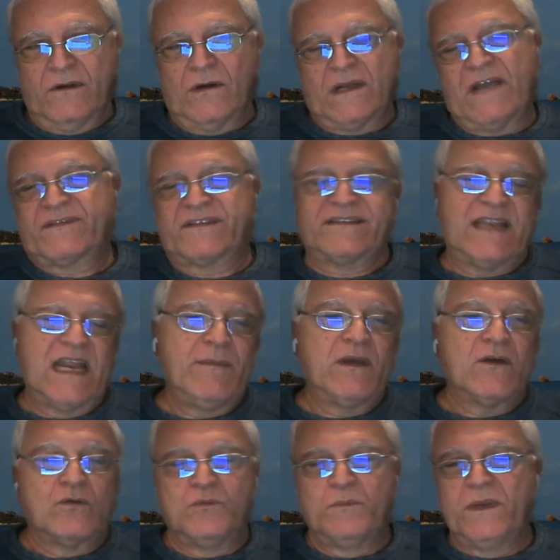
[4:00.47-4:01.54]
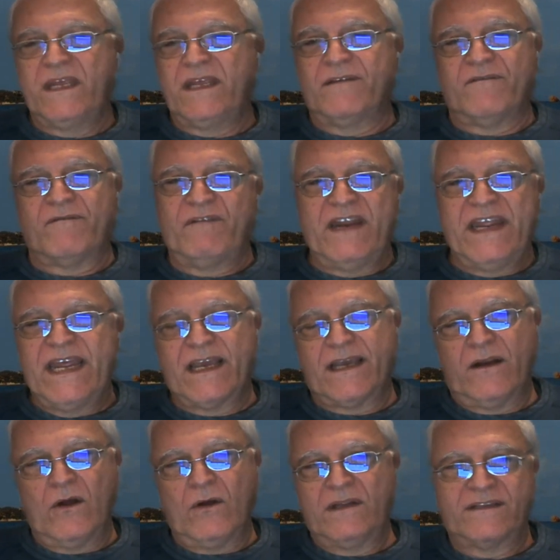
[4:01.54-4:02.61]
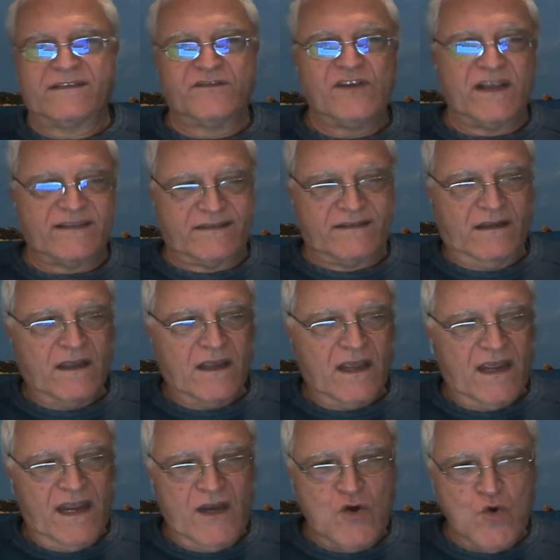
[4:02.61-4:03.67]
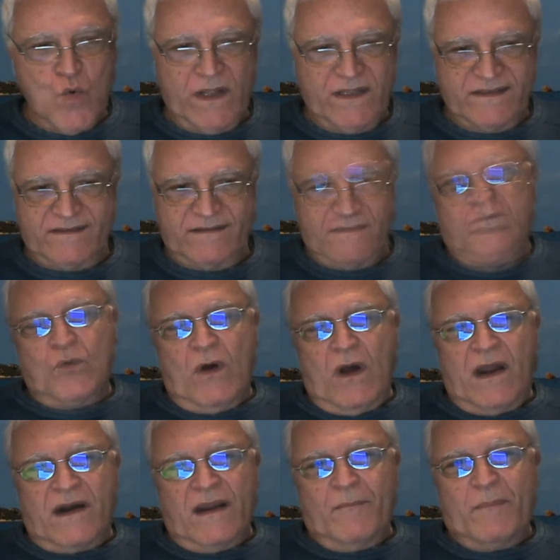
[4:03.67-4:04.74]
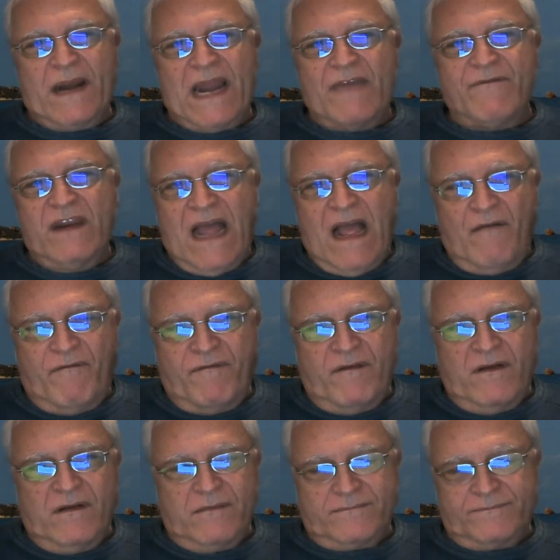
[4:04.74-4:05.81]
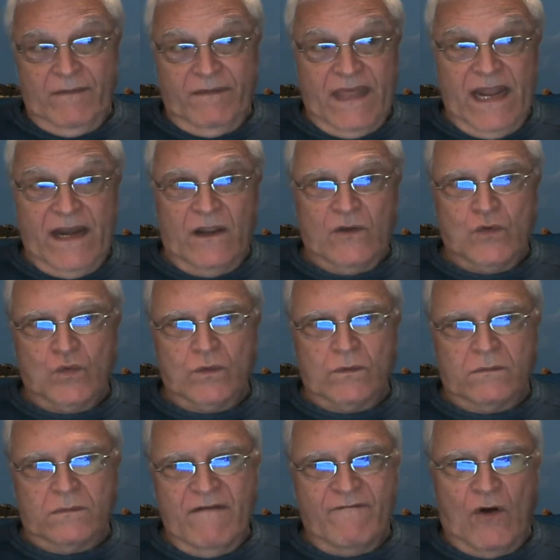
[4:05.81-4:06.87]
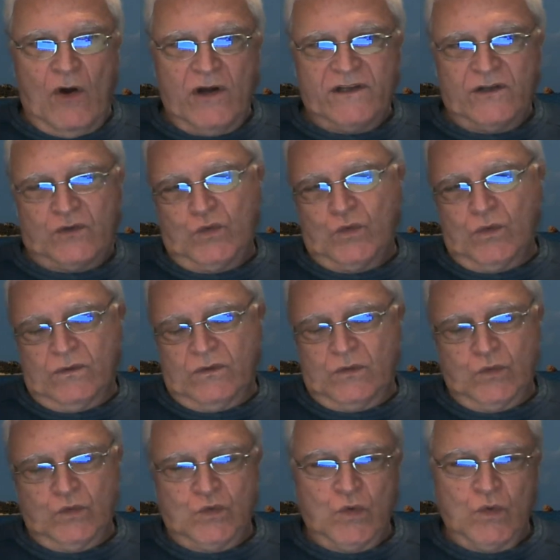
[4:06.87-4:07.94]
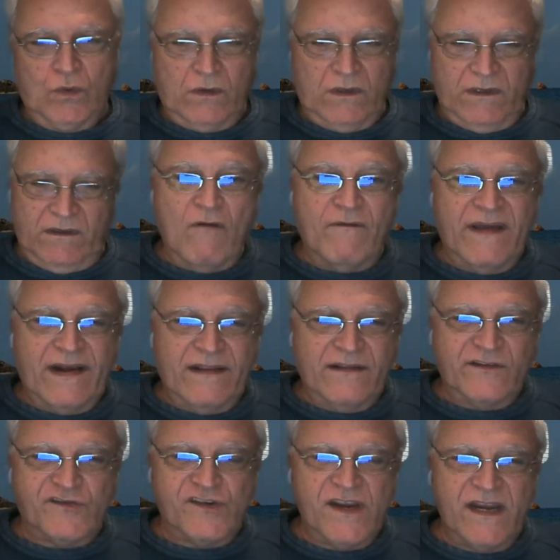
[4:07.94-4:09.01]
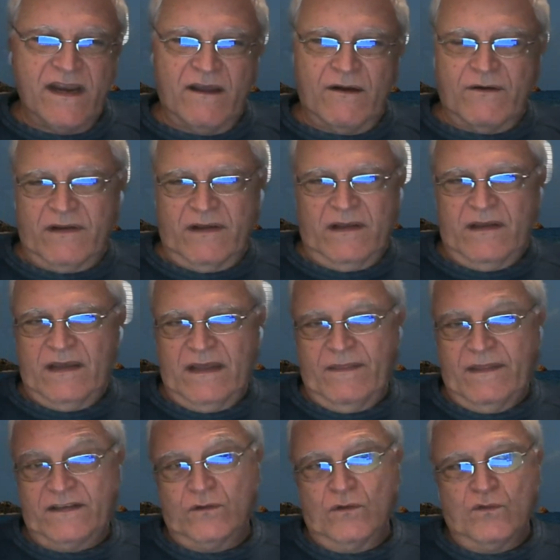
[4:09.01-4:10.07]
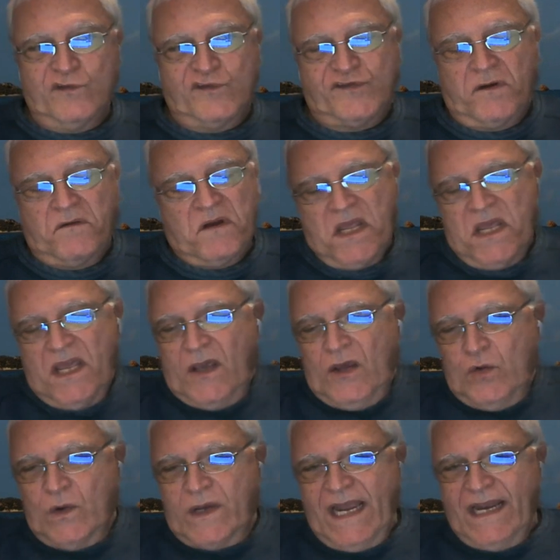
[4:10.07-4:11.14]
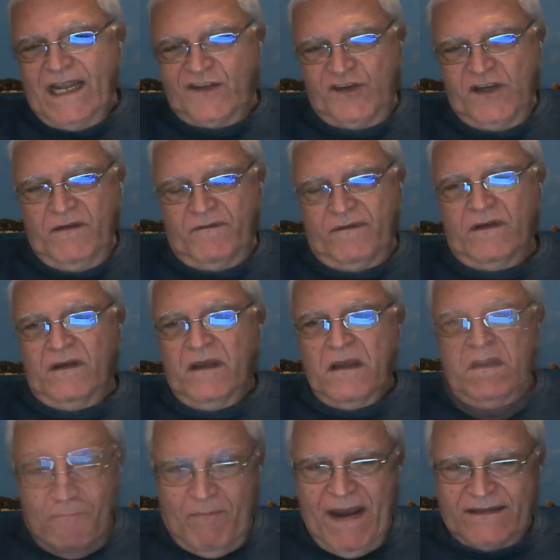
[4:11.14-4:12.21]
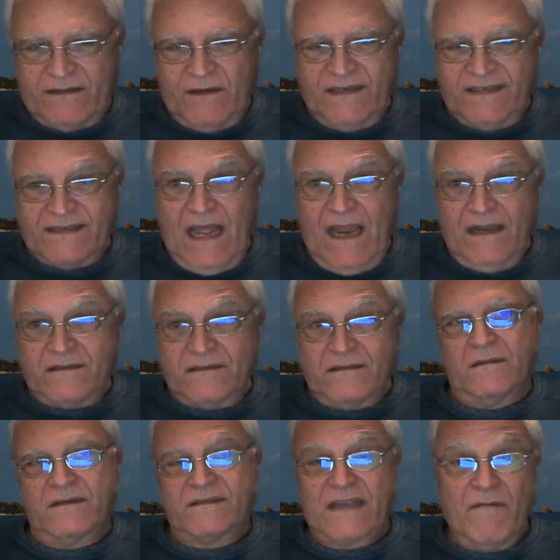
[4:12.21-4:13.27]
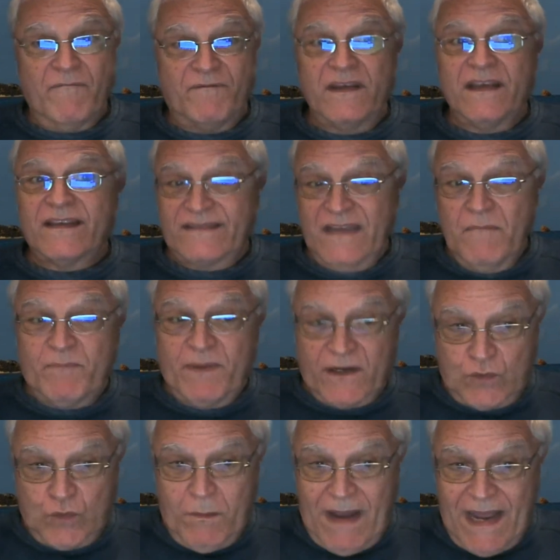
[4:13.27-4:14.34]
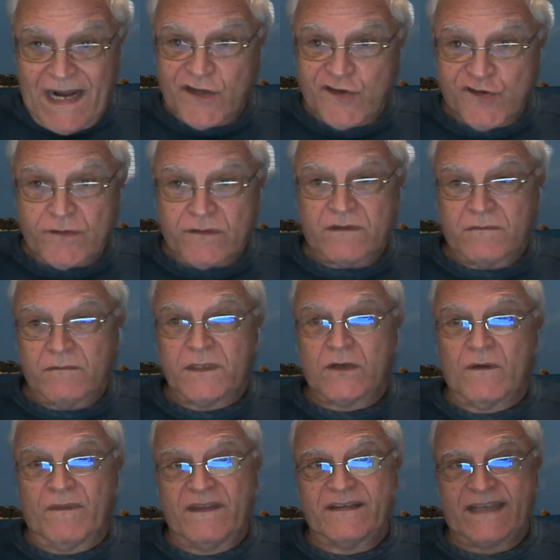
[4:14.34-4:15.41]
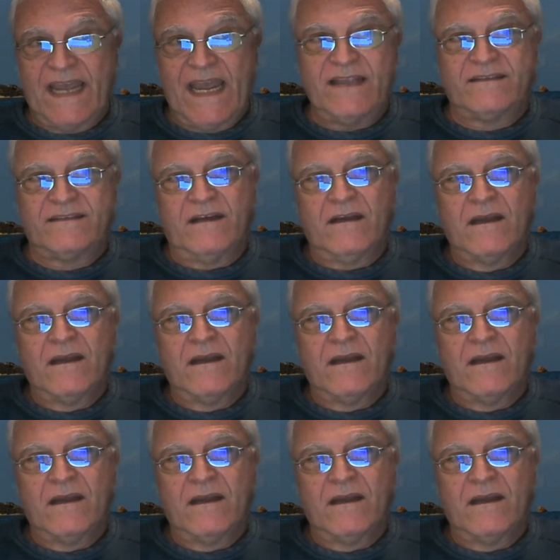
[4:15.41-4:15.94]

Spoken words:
Kafka Streaming could be Flink, it's just a nuance. If you are brave enough, and then you avoid to do over-engineer the solution, you can achieve a better result, something simpler to manage, because in this case,